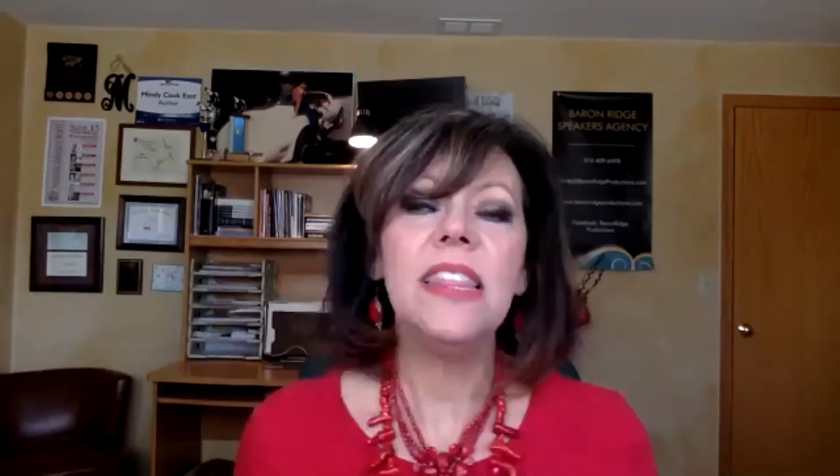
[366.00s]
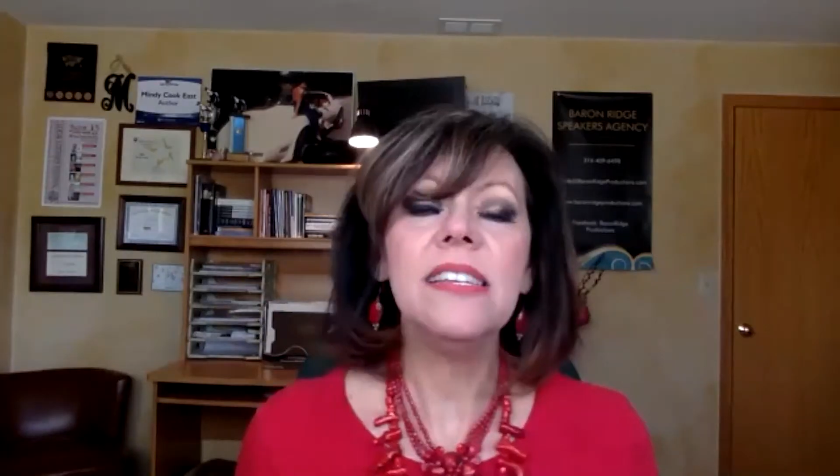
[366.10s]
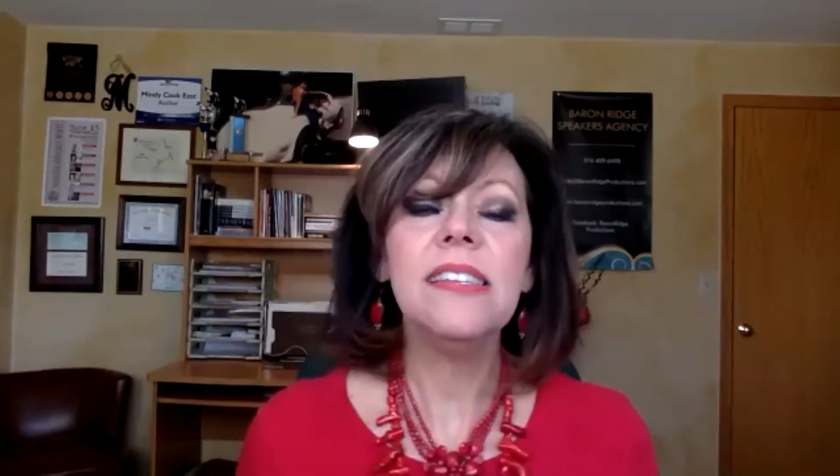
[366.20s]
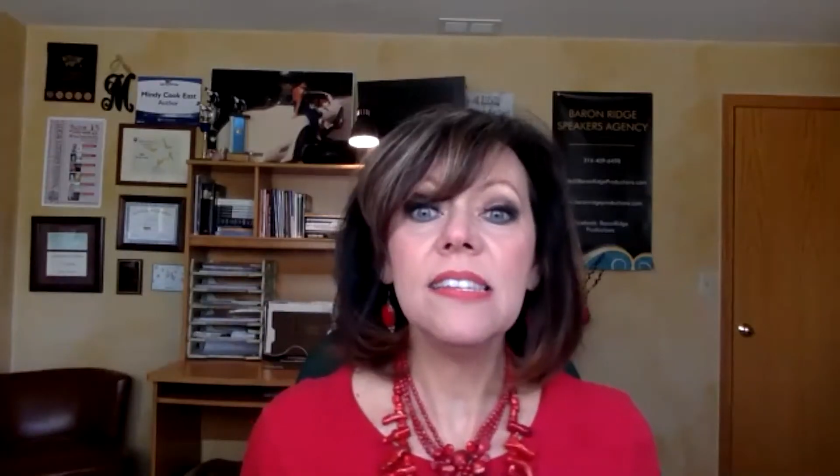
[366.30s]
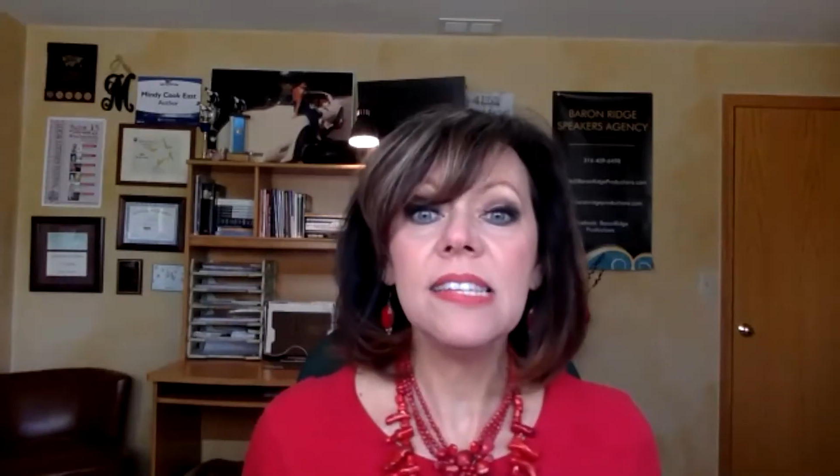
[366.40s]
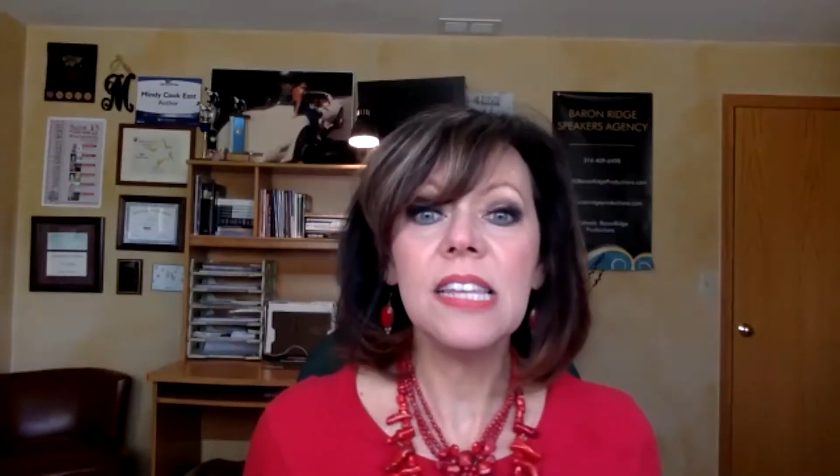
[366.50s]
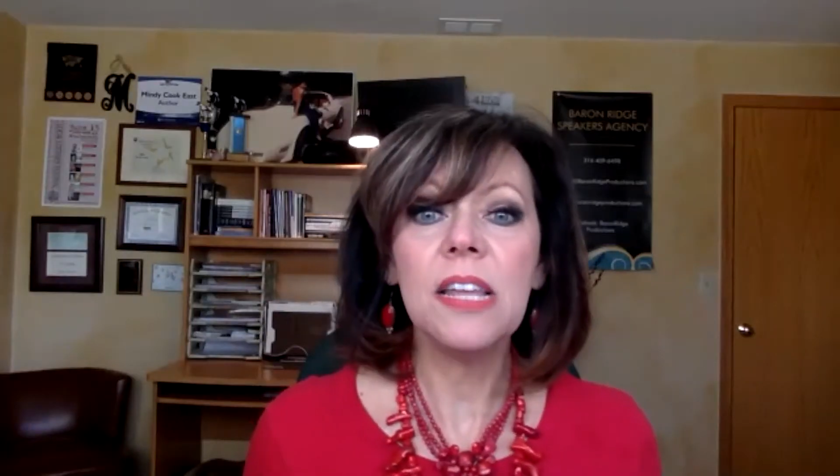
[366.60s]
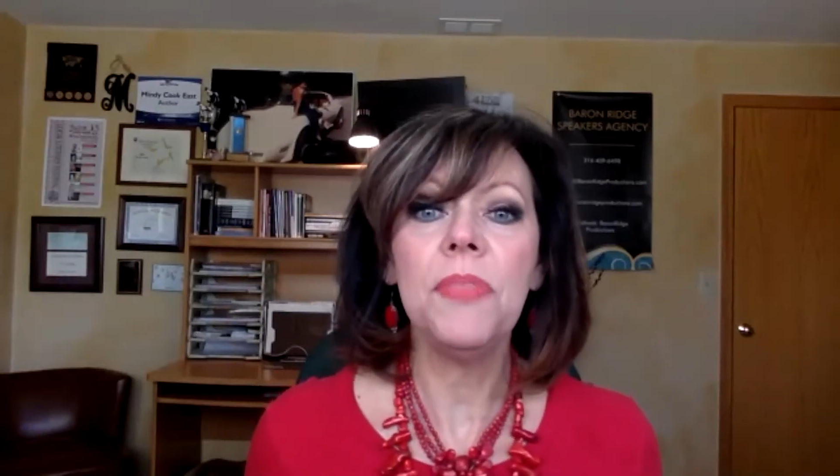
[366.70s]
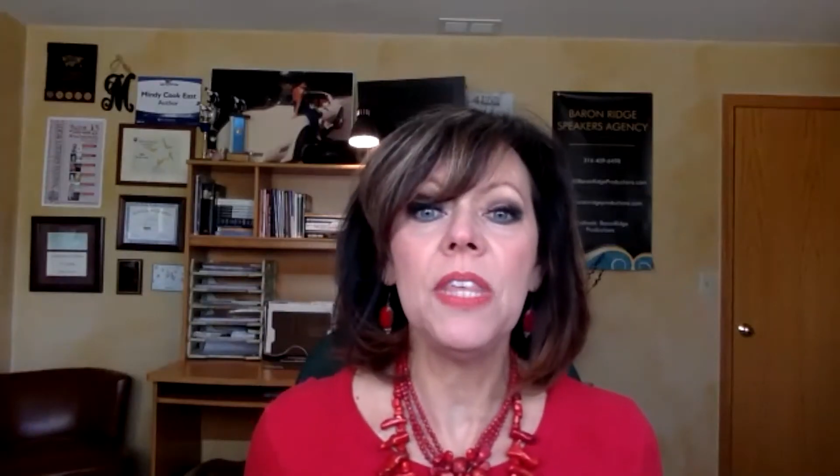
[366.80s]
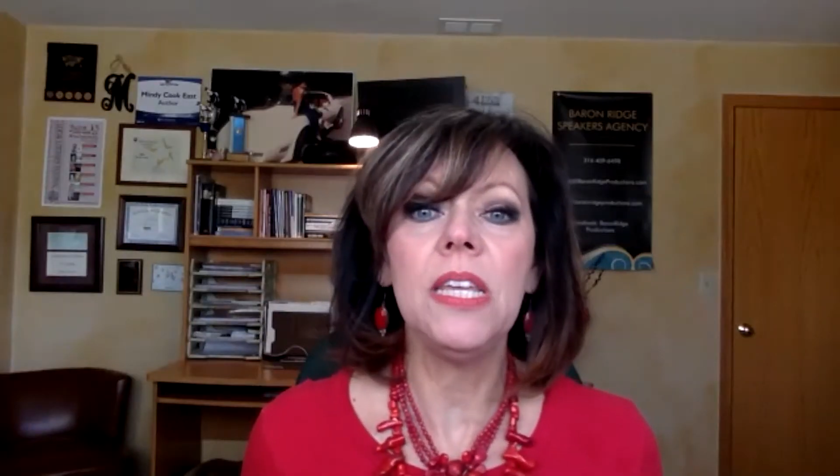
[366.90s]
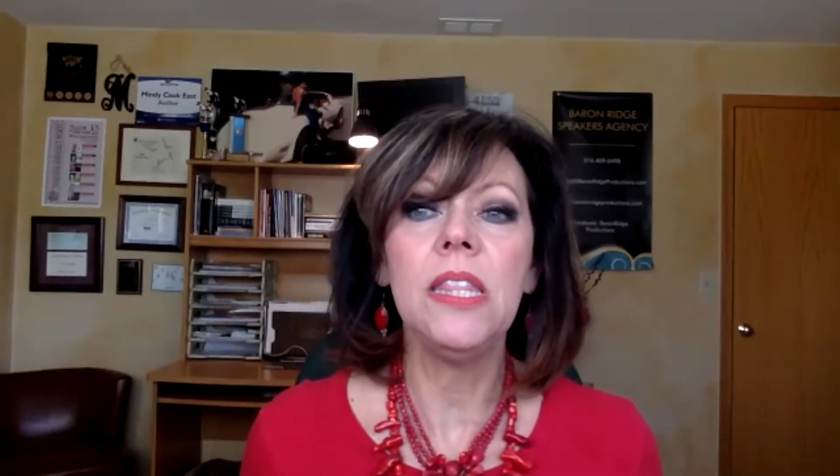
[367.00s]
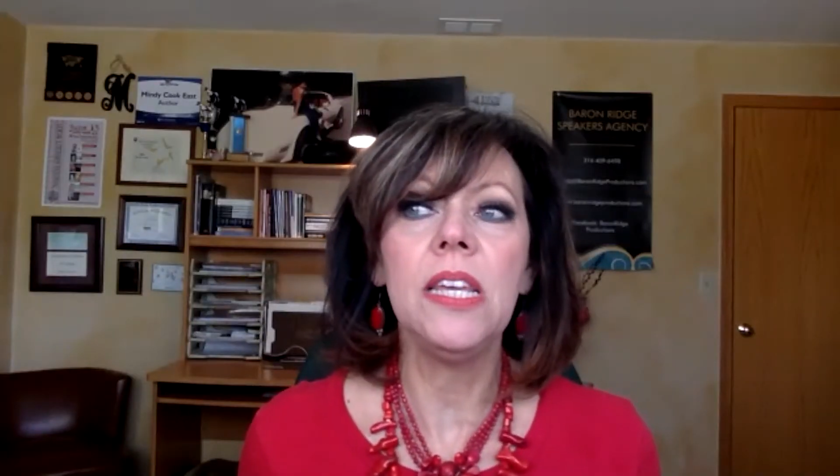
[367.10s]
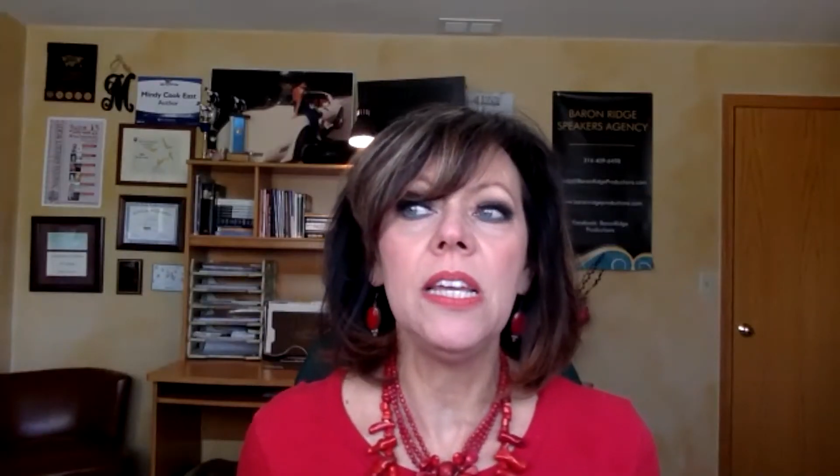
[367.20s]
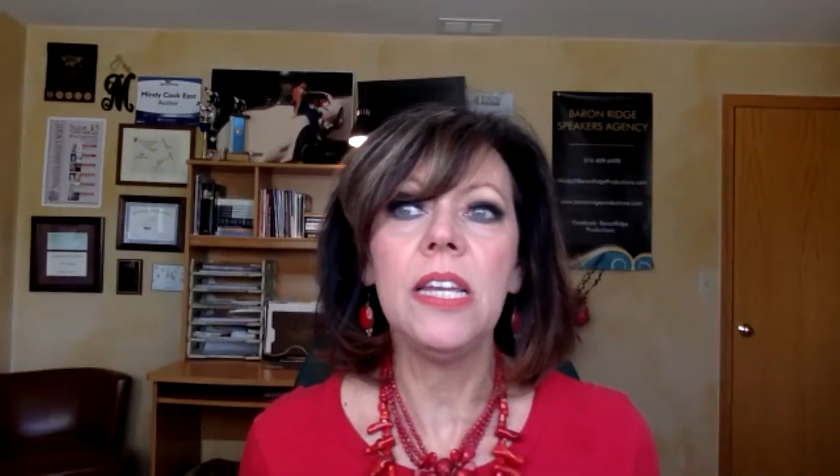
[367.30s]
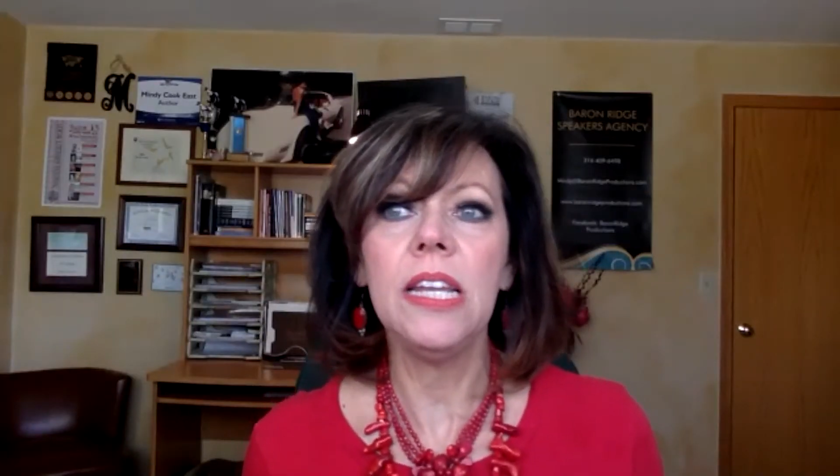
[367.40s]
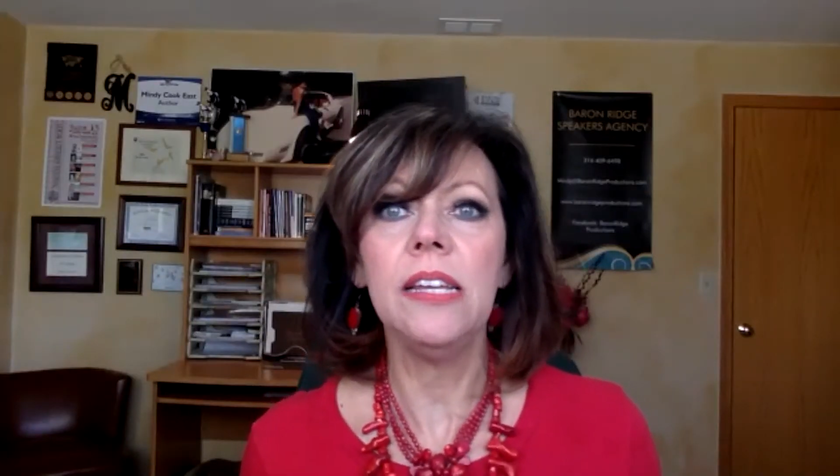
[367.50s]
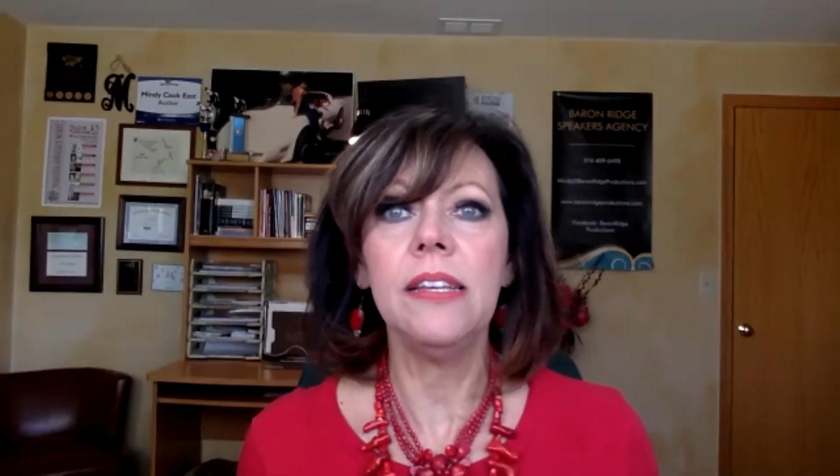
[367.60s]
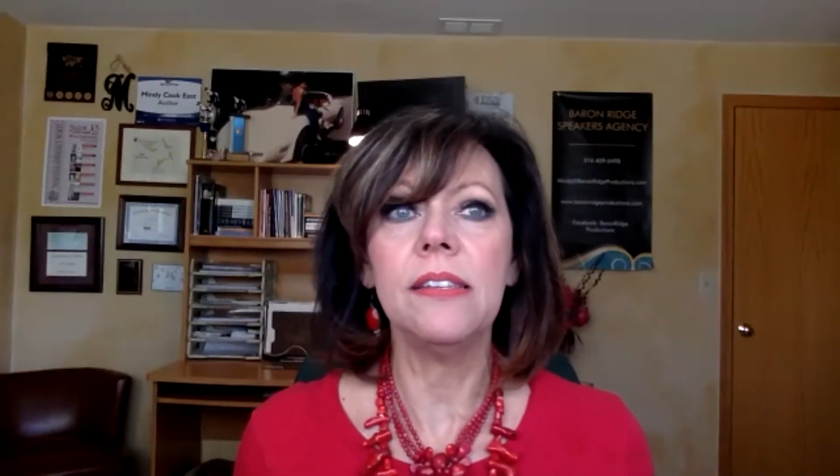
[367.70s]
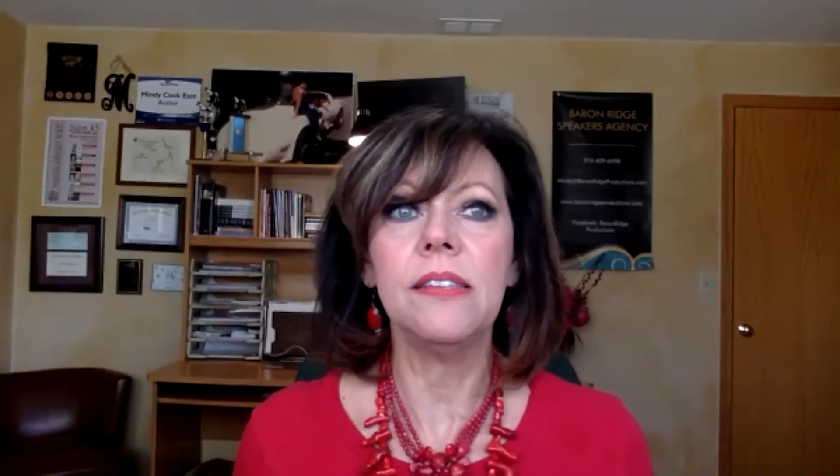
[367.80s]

this is something that is,